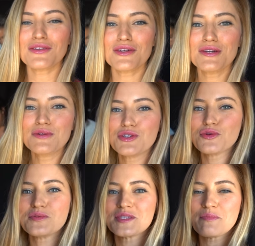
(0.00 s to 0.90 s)
at the
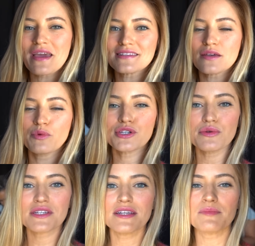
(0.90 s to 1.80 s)
YouTube space and we're
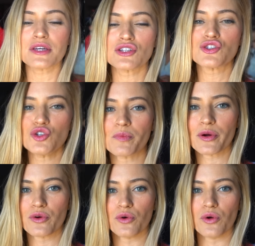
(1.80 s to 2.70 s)
doing something super
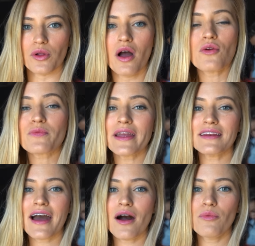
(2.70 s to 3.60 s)
cool.
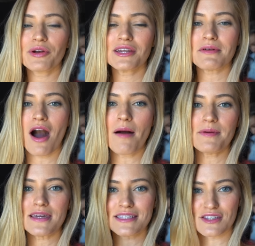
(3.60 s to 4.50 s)
Right now we're gonna be
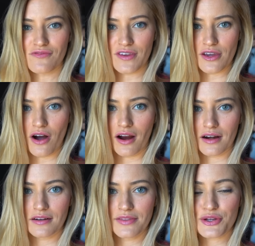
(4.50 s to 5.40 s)
hopping into V
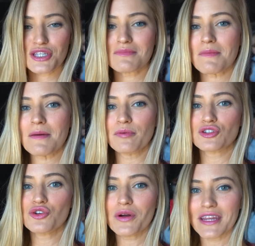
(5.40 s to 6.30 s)
R. There's gonna be people
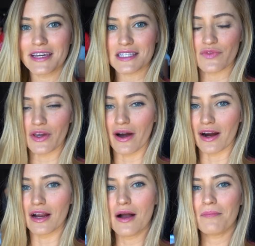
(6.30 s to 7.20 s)
joining us V
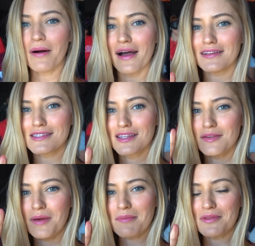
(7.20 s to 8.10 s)
R, but
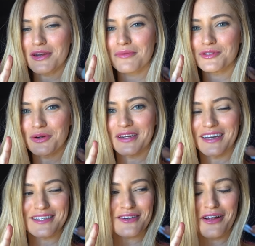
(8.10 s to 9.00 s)
the people that are
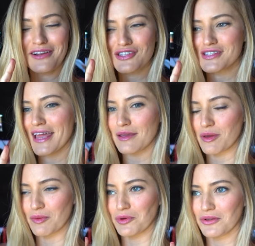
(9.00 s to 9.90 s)
joining us are not just any
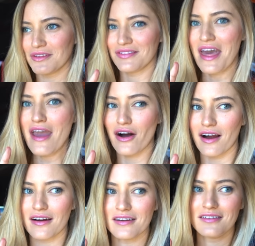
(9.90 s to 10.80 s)
people. They
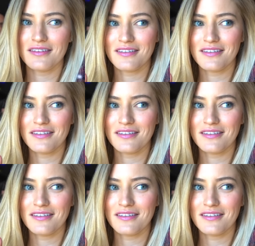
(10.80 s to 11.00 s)
are.